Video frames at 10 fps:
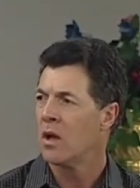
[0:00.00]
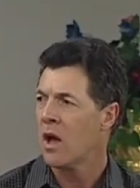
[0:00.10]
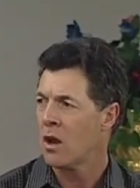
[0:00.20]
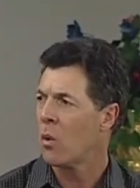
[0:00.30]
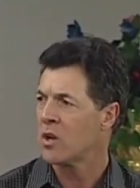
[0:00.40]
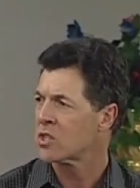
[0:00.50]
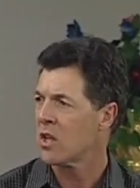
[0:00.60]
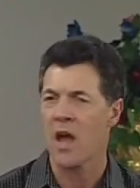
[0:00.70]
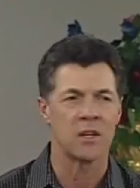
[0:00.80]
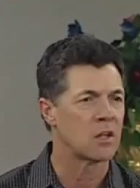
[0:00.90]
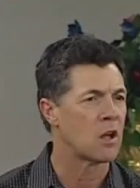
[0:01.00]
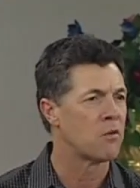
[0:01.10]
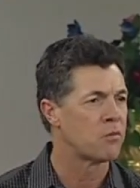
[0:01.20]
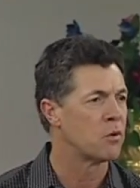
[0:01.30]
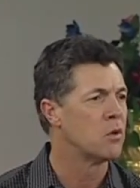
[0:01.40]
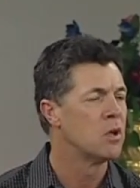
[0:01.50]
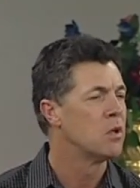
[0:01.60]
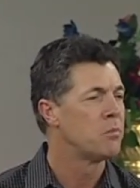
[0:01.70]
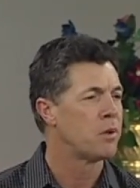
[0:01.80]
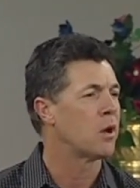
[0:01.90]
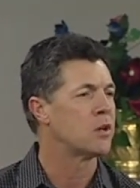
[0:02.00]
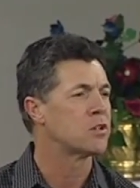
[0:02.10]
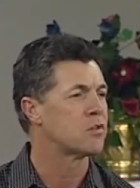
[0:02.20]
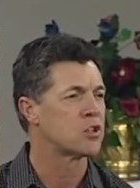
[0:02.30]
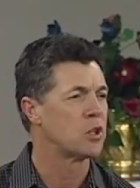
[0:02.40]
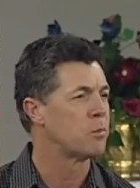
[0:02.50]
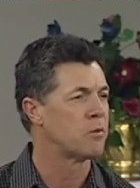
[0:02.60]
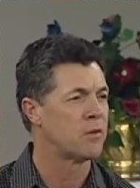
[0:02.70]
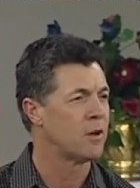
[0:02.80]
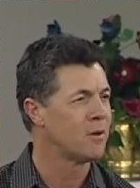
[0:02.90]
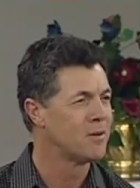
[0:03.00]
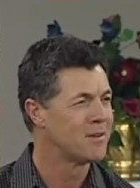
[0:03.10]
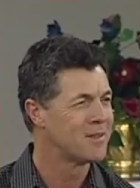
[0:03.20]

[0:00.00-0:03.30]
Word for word: I know what it's like to go through periods of Stupidville.